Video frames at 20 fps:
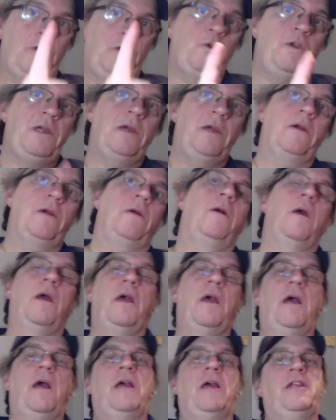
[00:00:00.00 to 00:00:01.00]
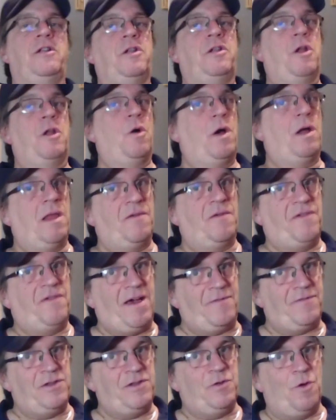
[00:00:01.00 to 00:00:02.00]
Year. You know I love
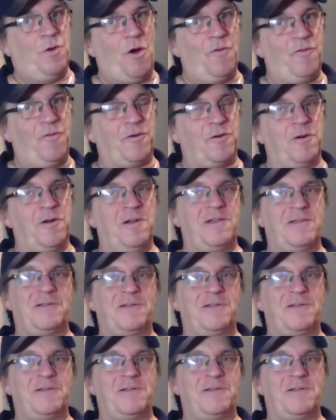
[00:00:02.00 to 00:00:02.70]
having you over,